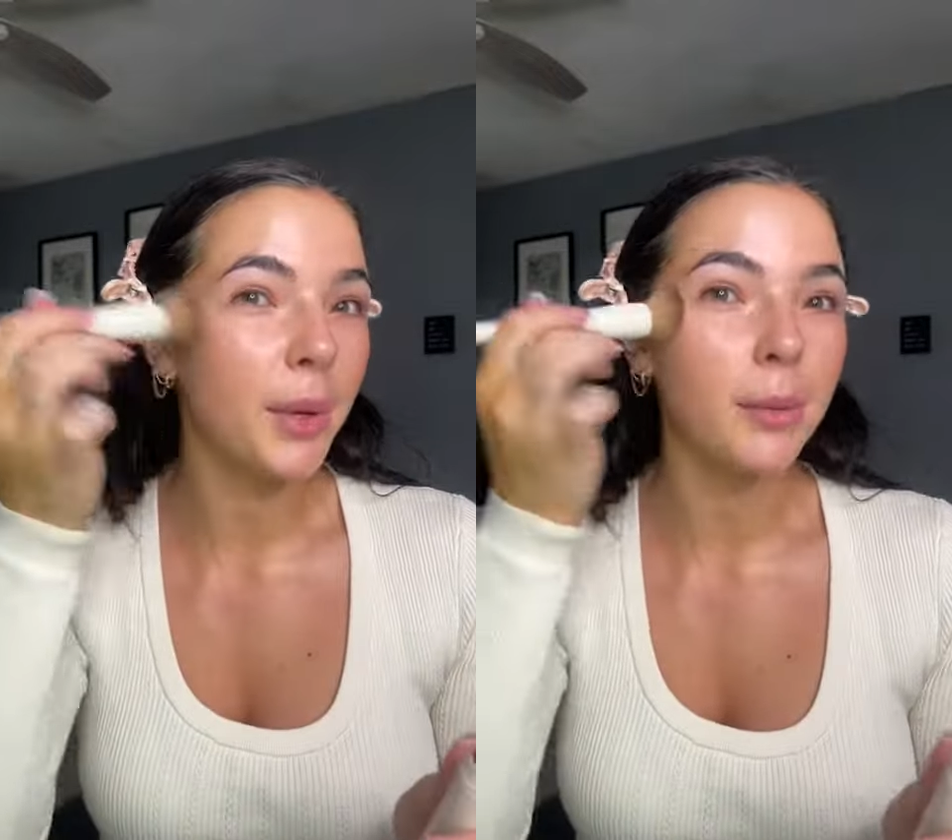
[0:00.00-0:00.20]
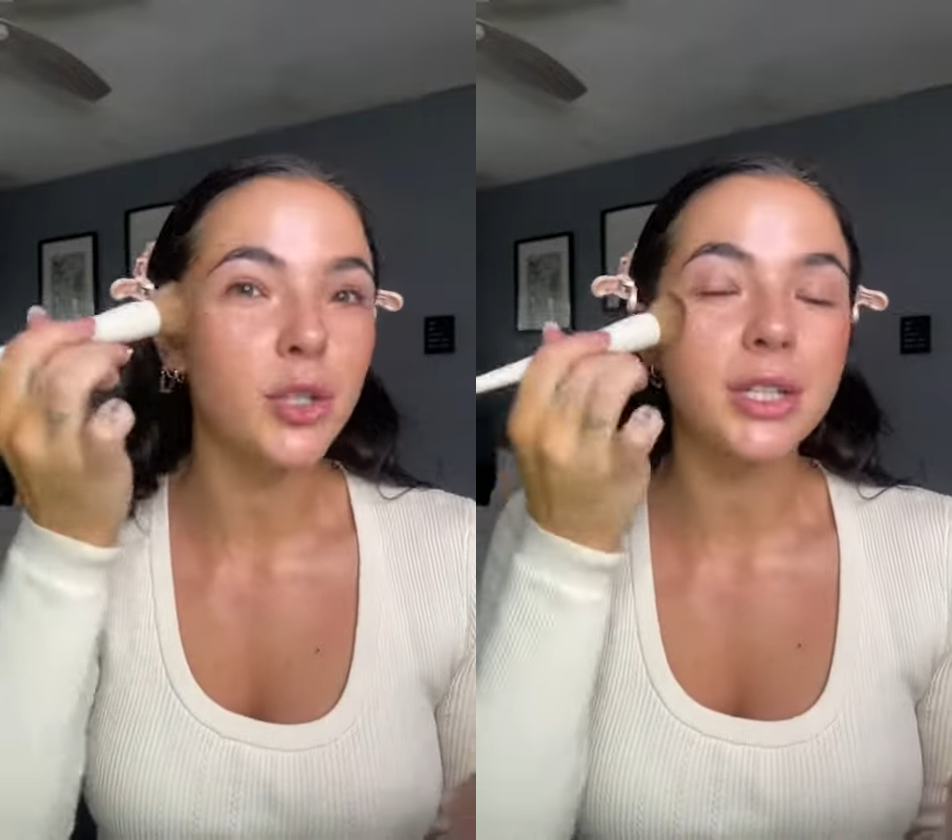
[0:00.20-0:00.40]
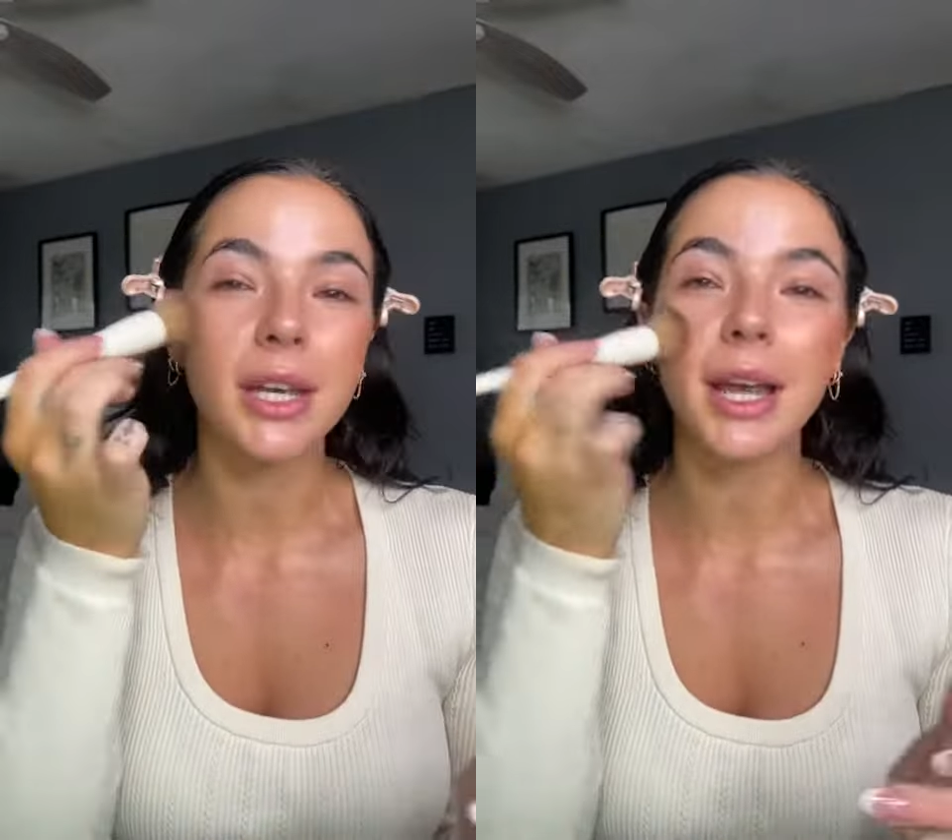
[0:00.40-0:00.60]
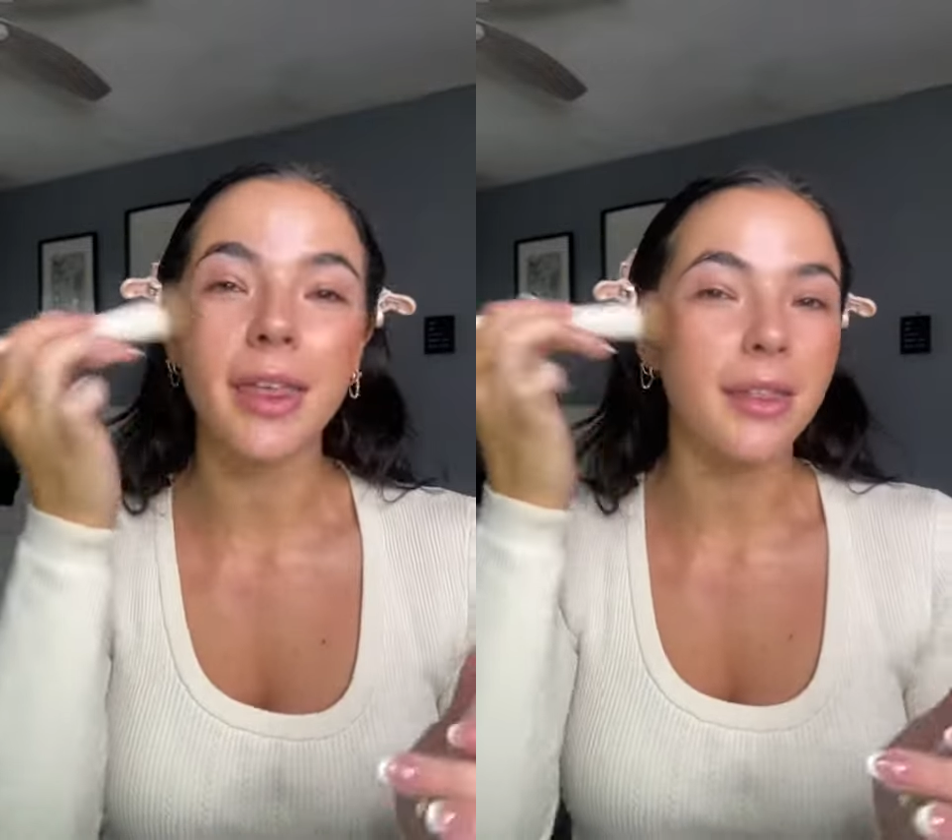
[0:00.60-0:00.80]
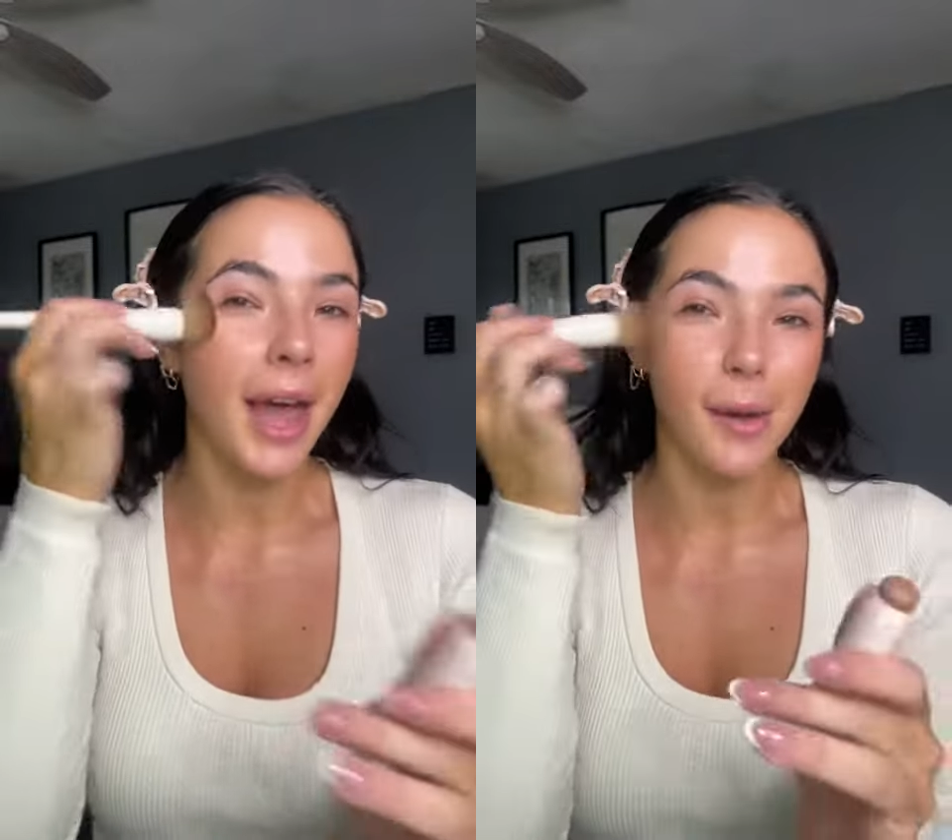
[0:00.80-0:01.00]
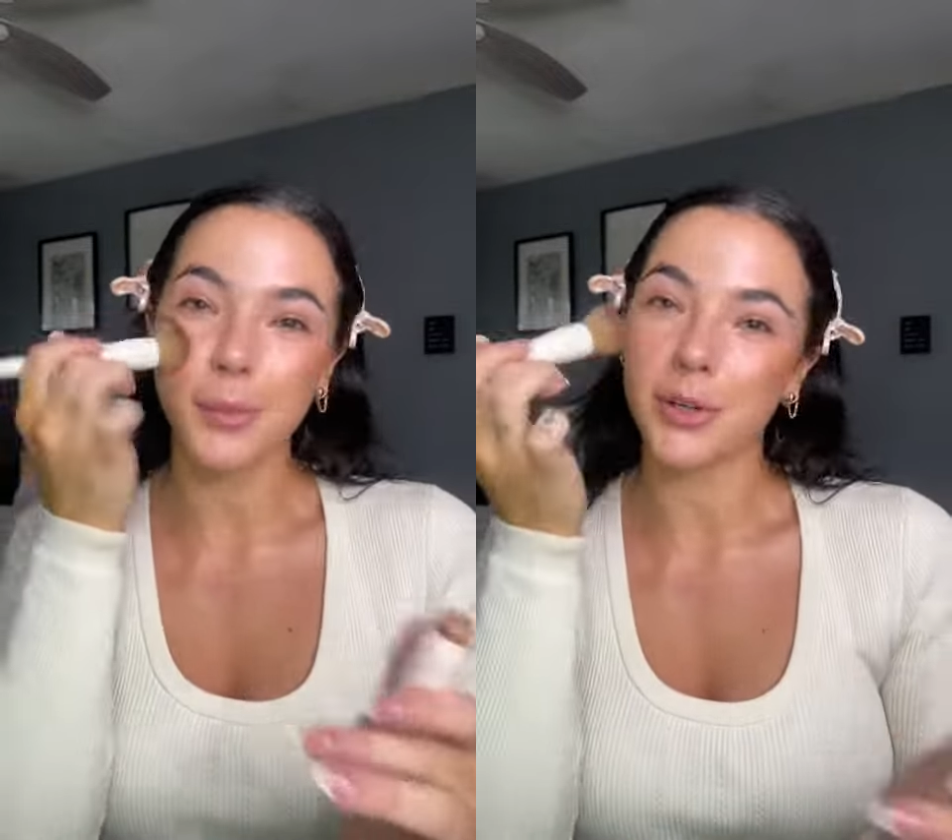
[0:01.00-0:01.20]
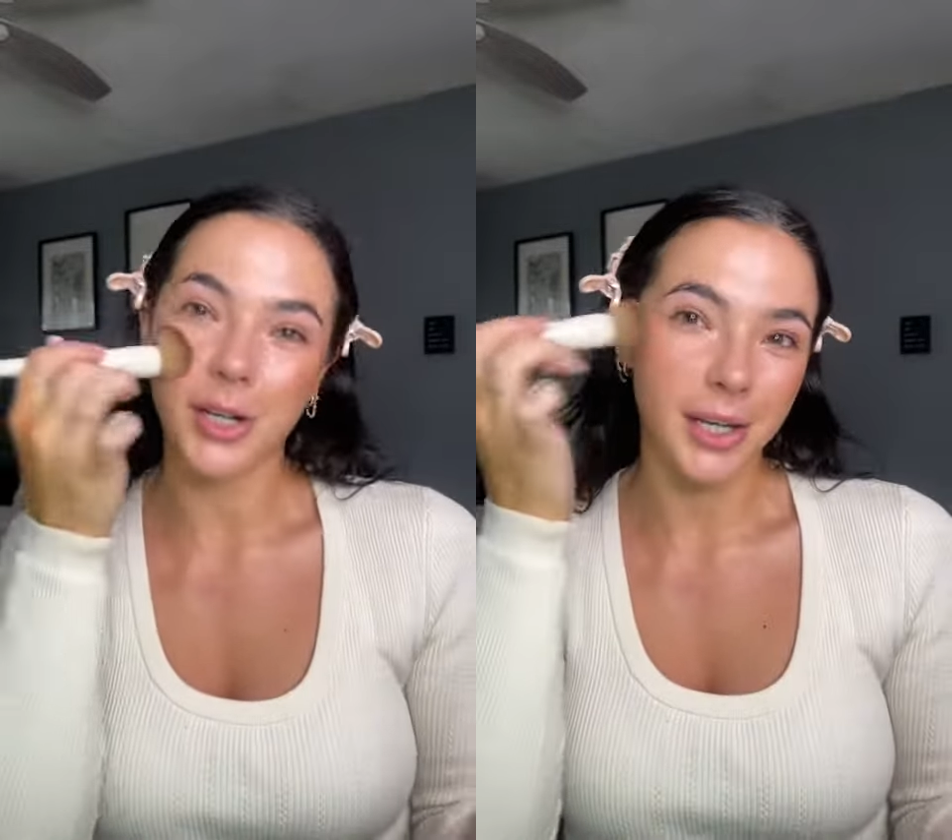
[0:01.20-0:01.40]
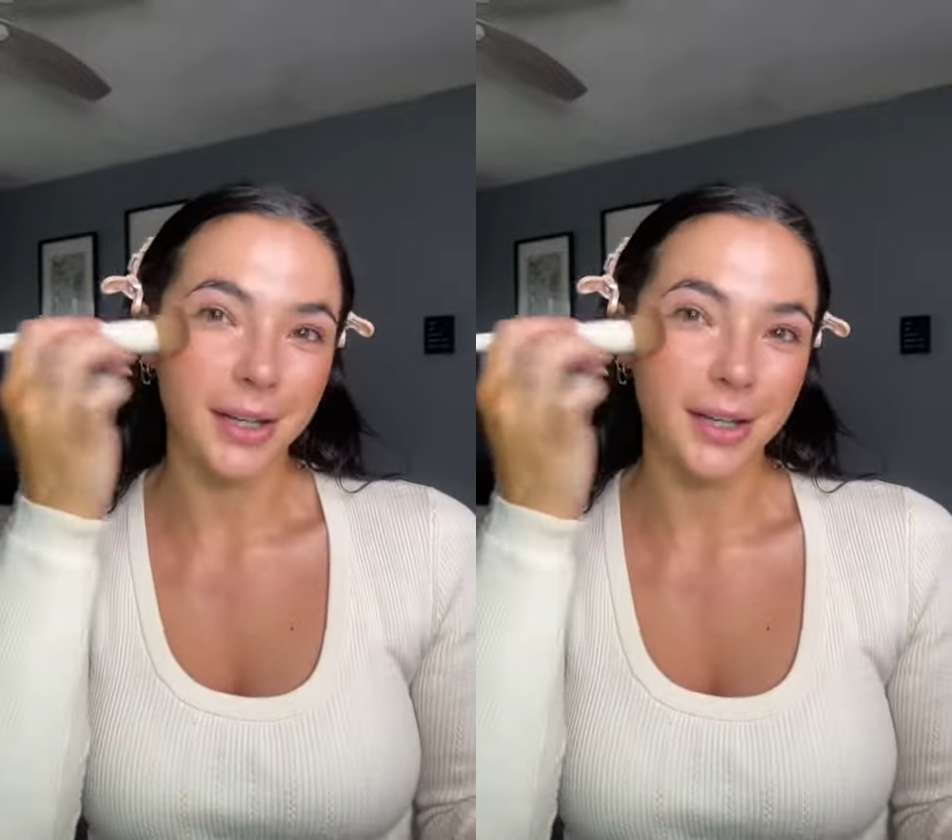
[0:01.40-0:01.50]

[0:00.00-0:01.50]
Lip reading: but I'm just like that pretty,